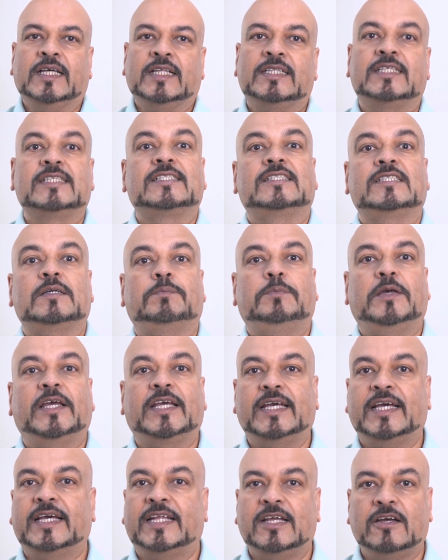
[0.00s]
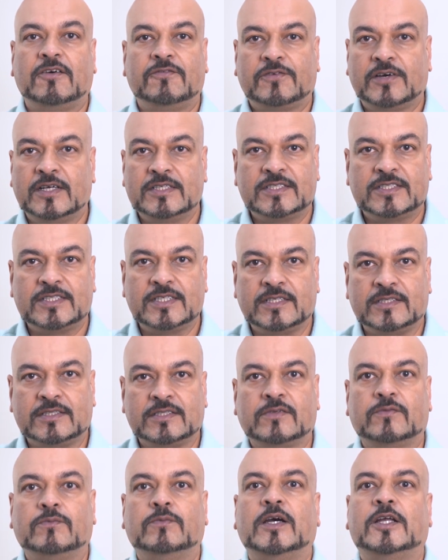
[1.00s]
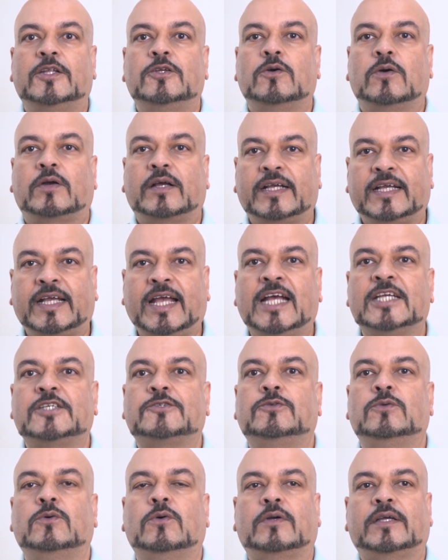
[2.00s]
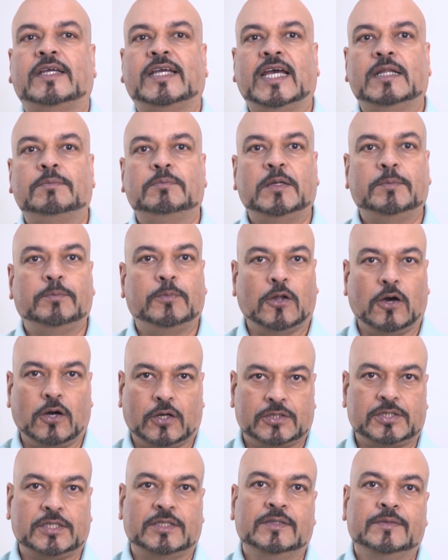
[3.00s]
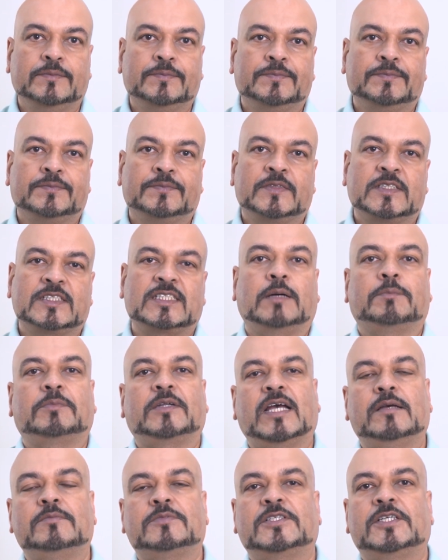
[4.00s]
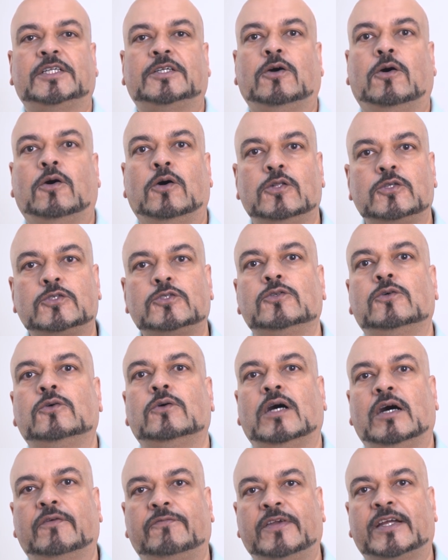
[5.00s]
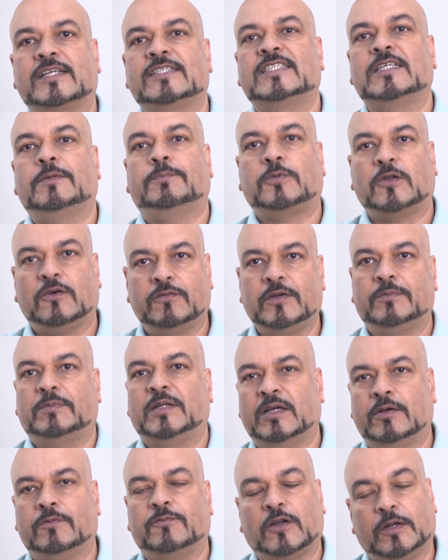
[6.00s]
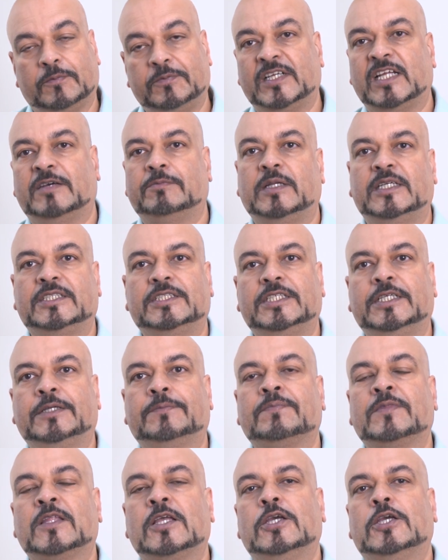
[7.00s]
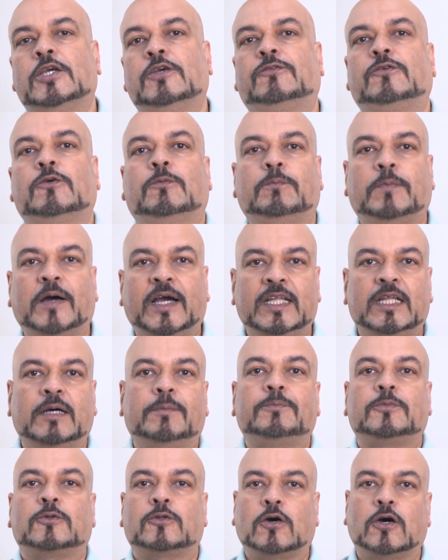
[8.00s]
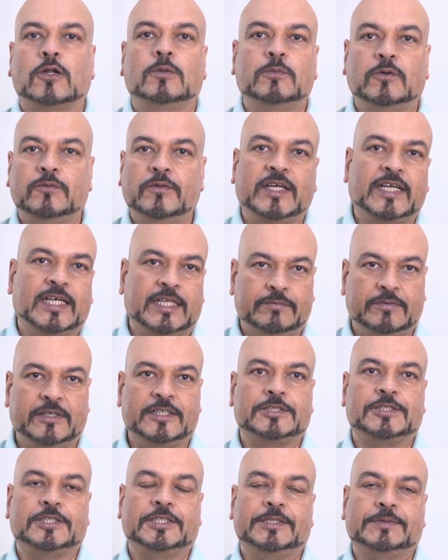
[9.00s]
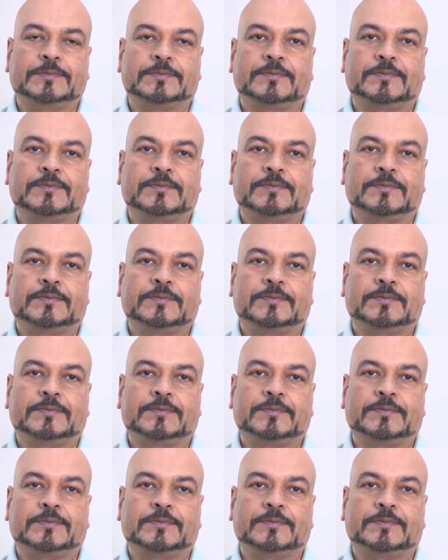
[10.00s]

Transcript: This is a big area of concern where your cash flow can be blocked. Sometimes it also affects the profitability if you pile up non-moving inventory.